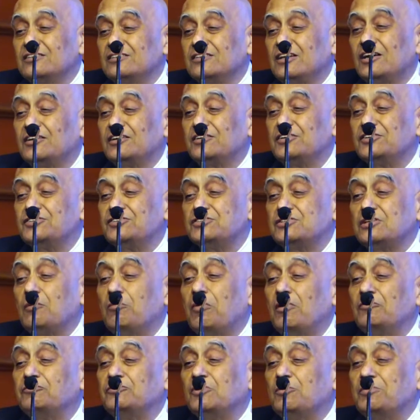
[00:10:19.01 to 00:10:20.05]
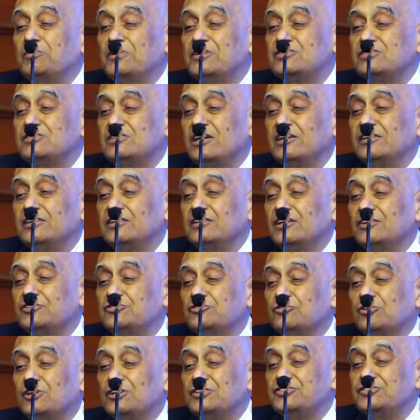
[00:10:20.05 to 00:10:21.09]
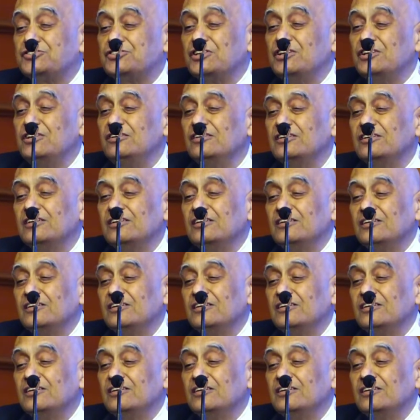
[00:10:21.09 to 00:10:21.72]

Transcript: that is above the baseline, as you can see.